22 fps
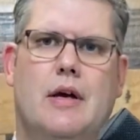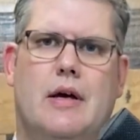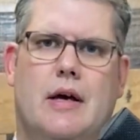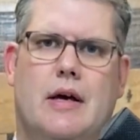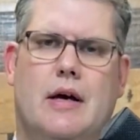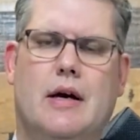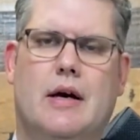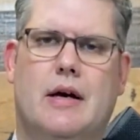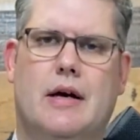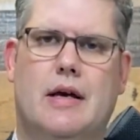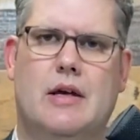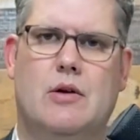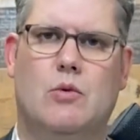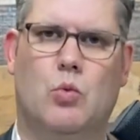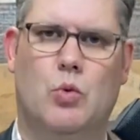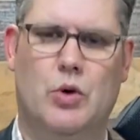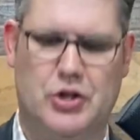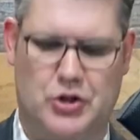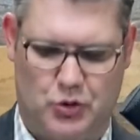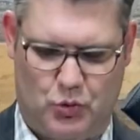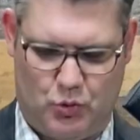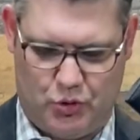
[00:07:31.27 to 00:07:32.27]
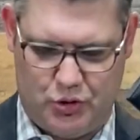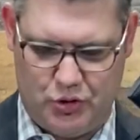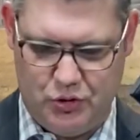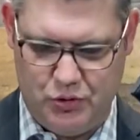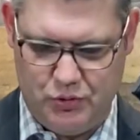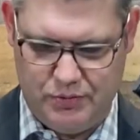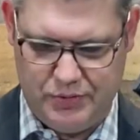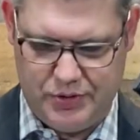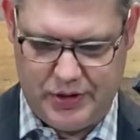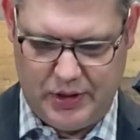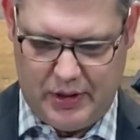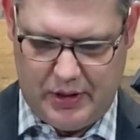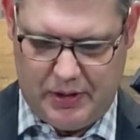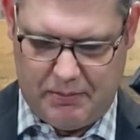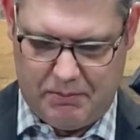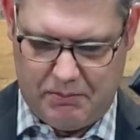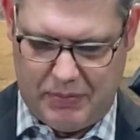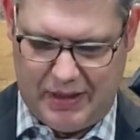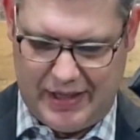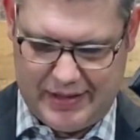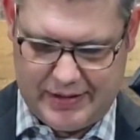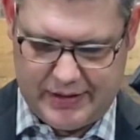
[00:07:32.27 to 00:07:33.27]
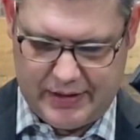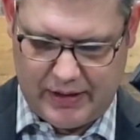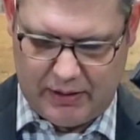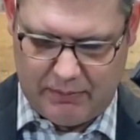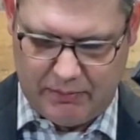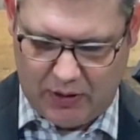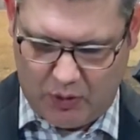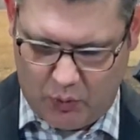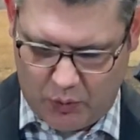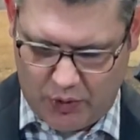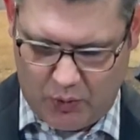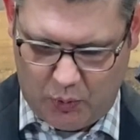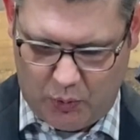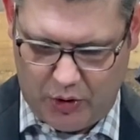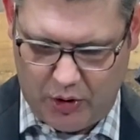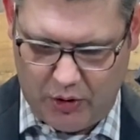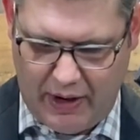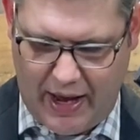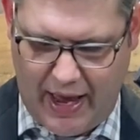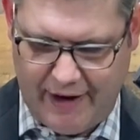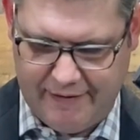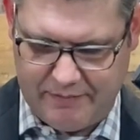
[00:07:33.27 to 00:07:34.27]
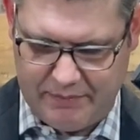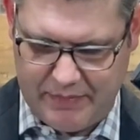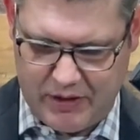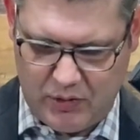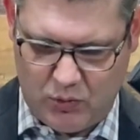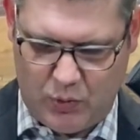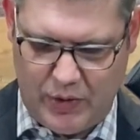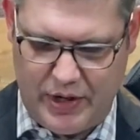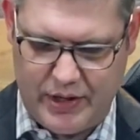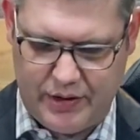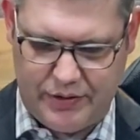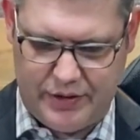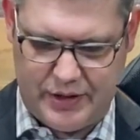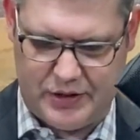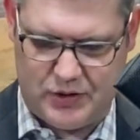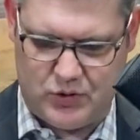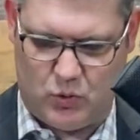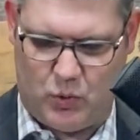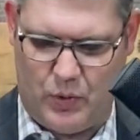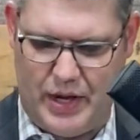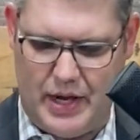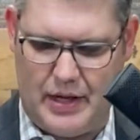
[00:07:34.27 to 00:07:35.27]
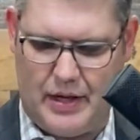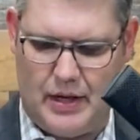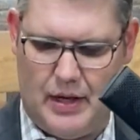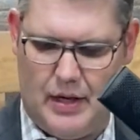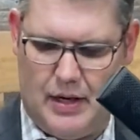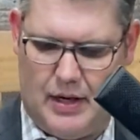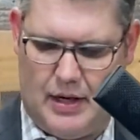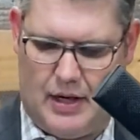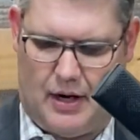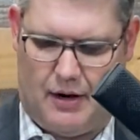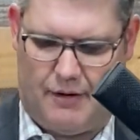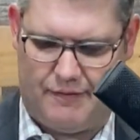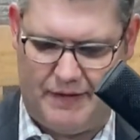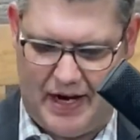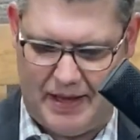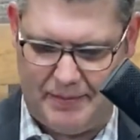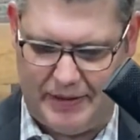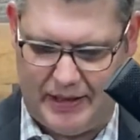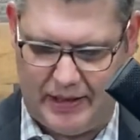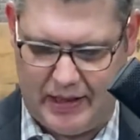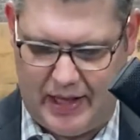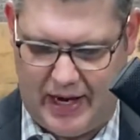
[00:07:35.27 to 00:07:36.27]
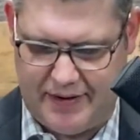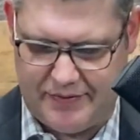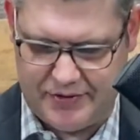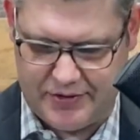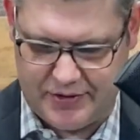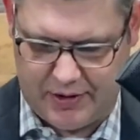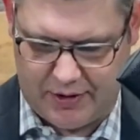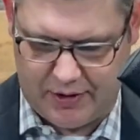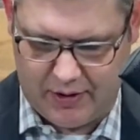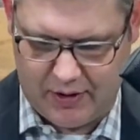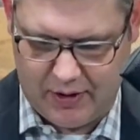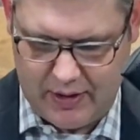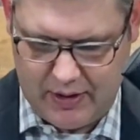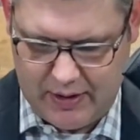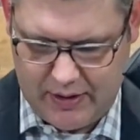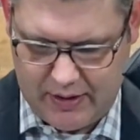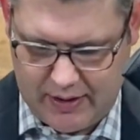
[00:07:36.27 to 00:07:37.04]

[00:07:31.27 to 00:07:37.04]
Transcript: uh, in which rooms, but, uh, but we will have midweek this week in our Family Life Center.